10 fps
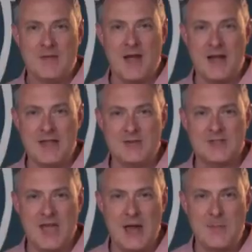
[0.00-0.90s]
got on either
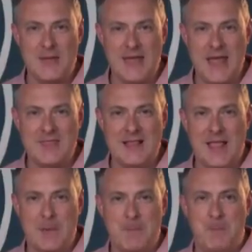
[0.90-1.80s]
side of me, and they
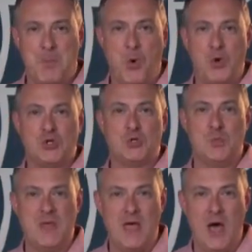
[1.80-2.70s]
like pushed
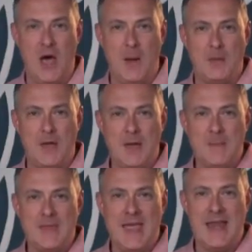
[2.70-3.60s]
me up
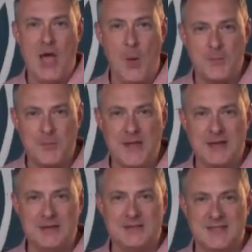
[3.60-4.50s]
and helped me
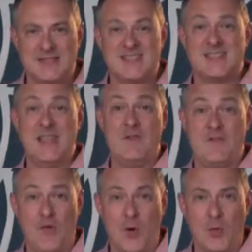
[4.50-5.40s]
to sit
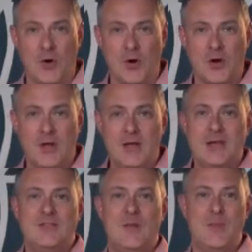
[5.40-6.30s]
forward
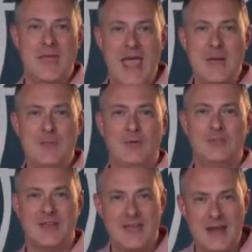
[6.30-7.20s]
to be able
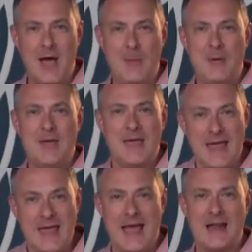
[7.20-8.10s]
to get up
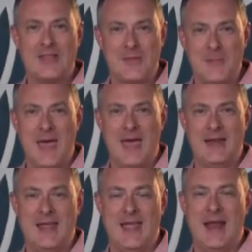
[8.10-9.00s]
and out of the bed.
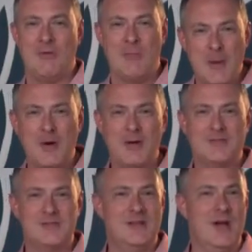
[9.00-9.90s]
And I remember,
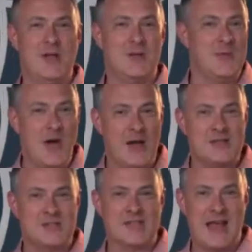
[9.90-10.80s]
to be
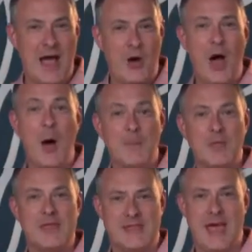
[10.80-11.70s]
honest, just kind of how
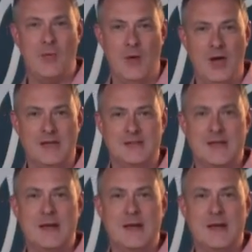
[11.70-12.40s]
humbling that was